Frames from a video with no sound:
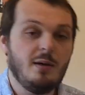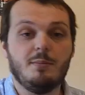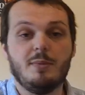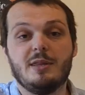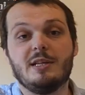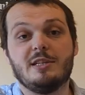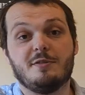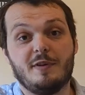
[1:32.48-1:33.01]

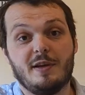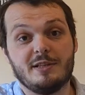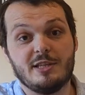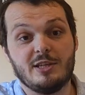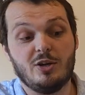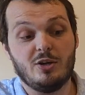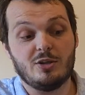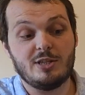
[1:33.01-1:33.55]
But these are
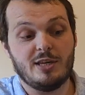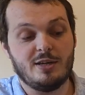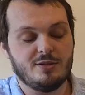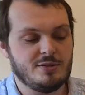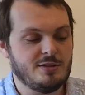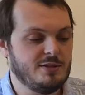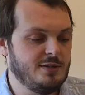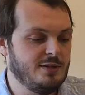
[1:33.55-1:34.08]
fancy
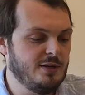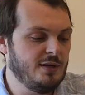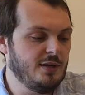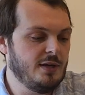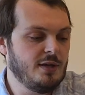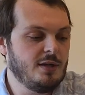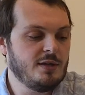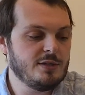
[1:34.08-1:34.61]
cocktails.
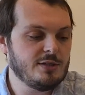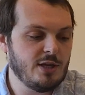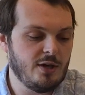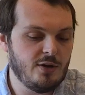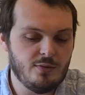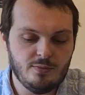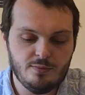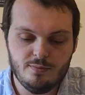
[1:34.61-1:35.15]

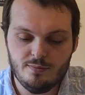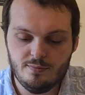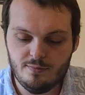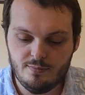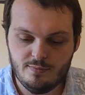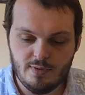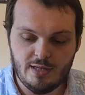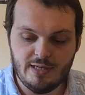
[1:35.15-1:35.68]
So
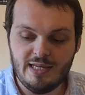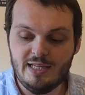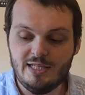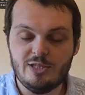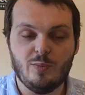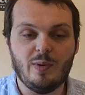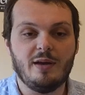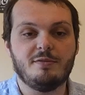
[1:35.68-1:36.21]
an
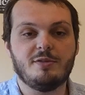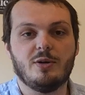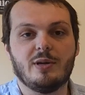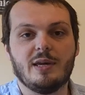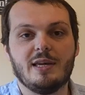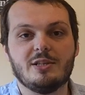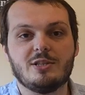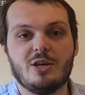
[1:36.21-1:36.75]
easy way of doing
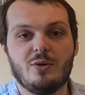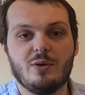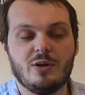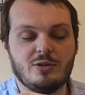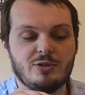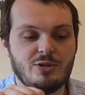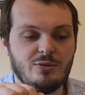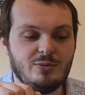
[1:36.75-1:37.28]
it is going
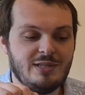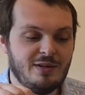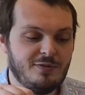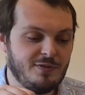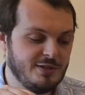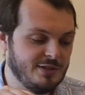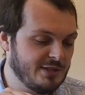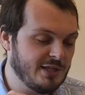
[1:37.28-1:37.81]
on to
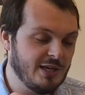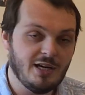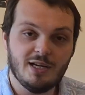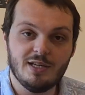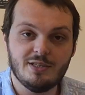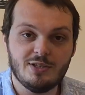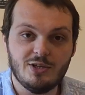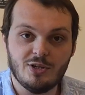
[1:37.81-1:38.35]

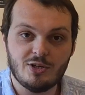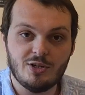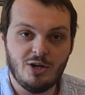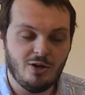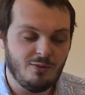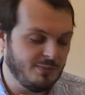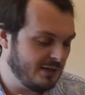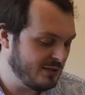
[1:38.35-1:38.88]

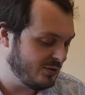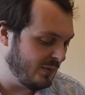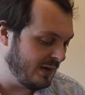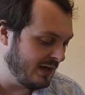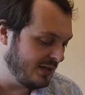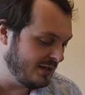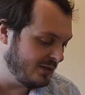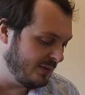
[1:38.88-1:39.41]
diffordsguide.com. That's the
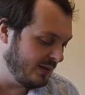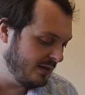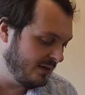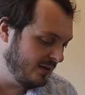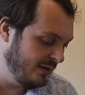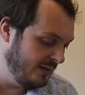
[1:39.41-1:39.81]
way I do it.